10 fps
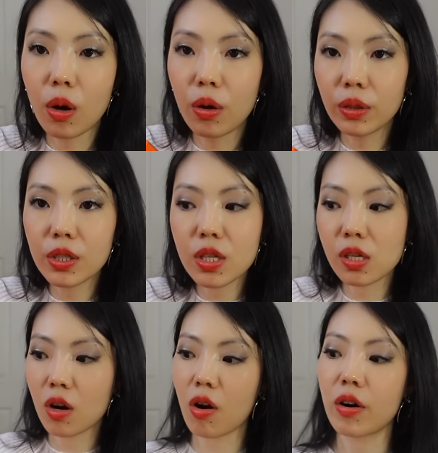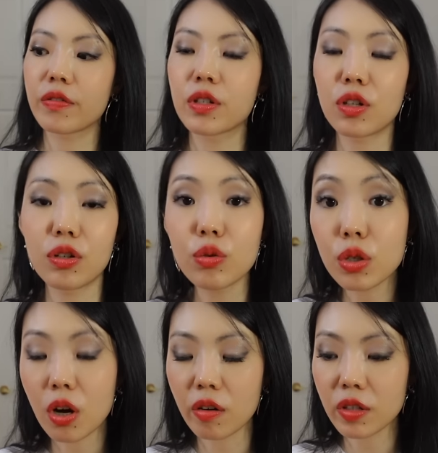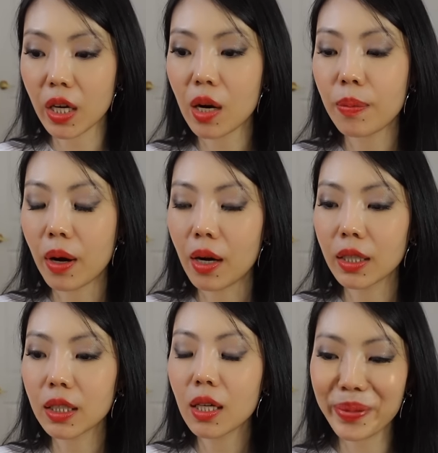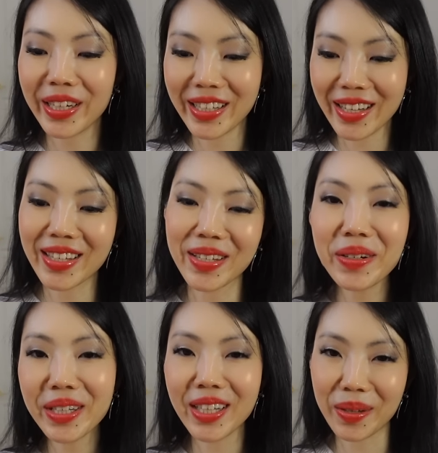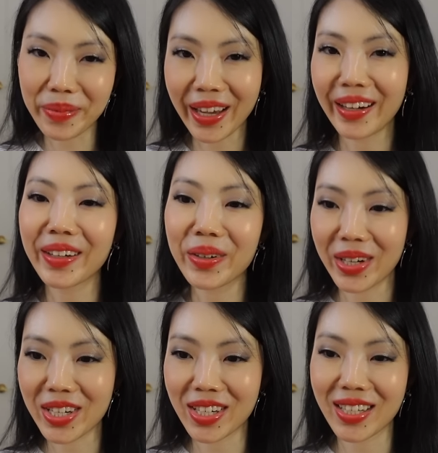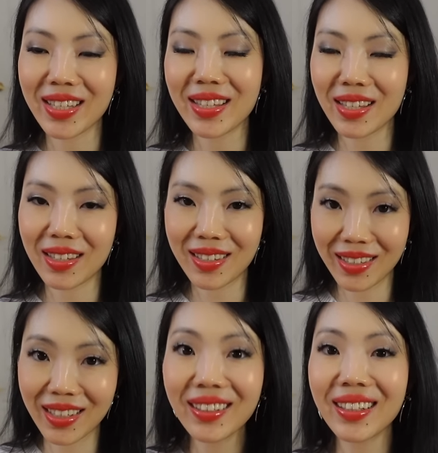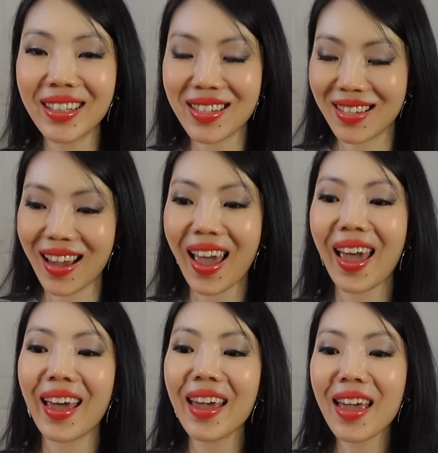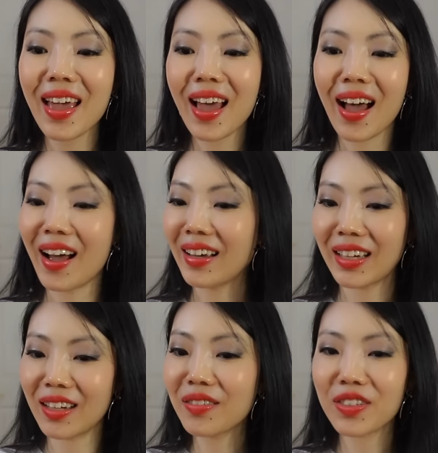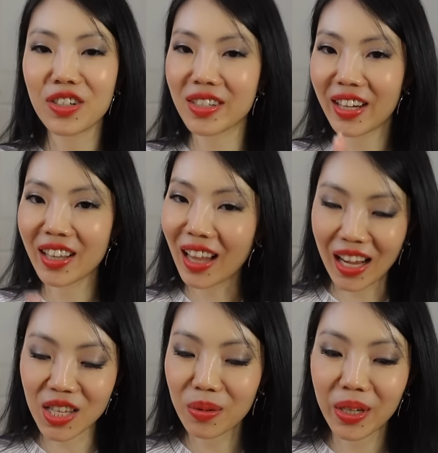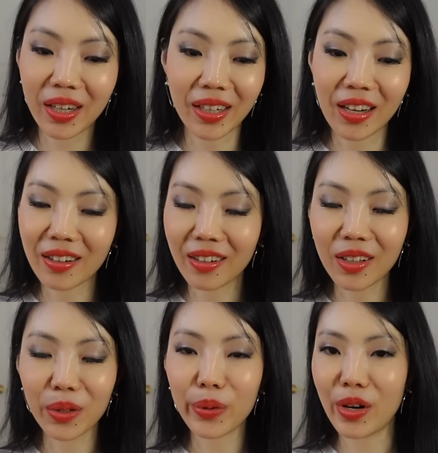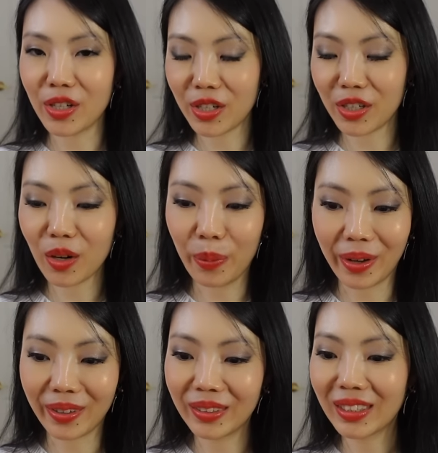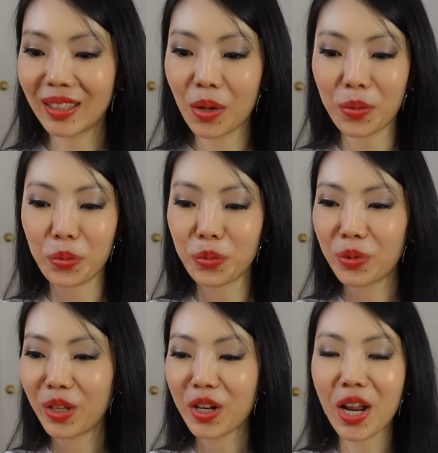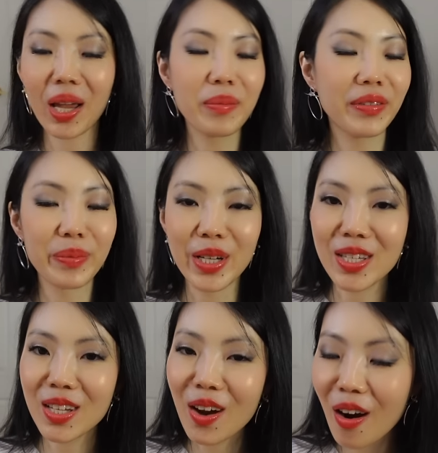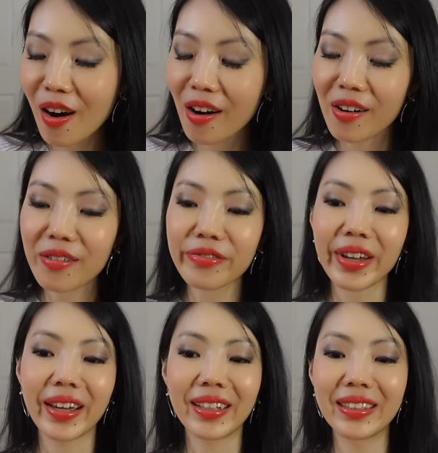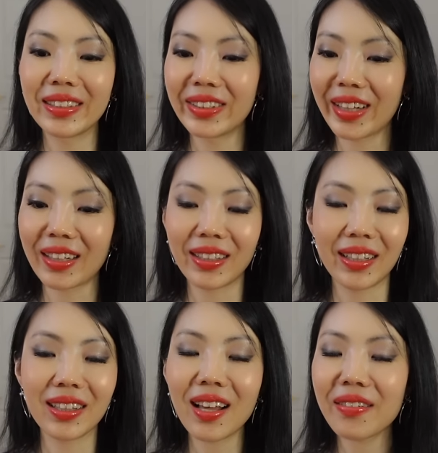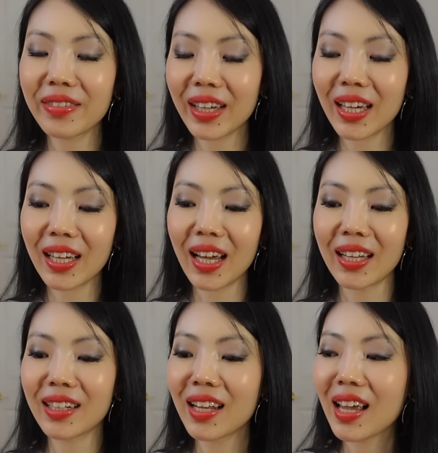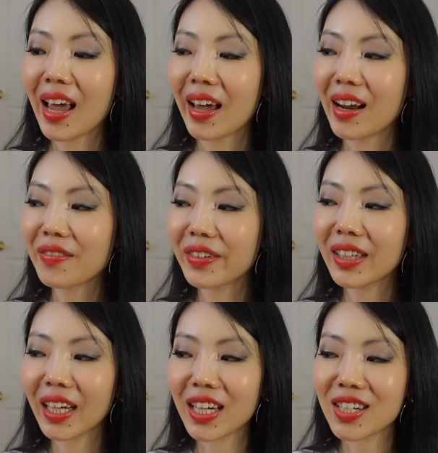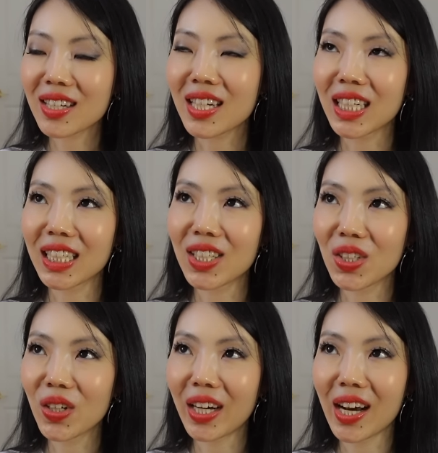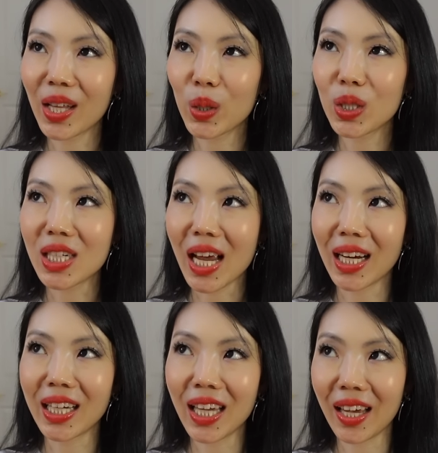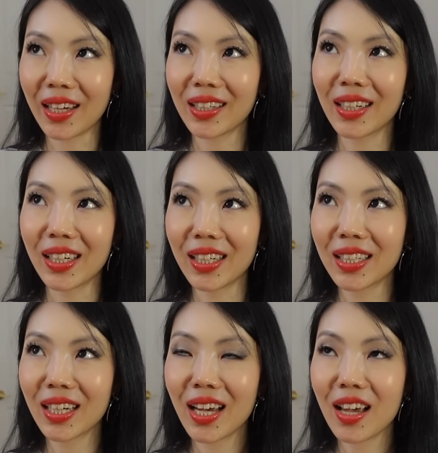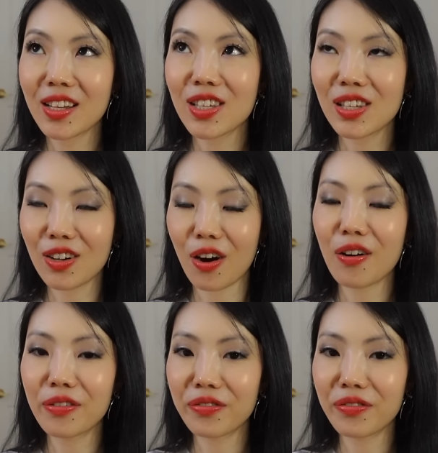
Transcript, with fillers: all the scarves, the new scarves that I bought because I still keep getting questions till this day even just like last week, I got another question about uh, the name of my scarf and that they love it. And, and I feel like I just need to do another dedicated scarf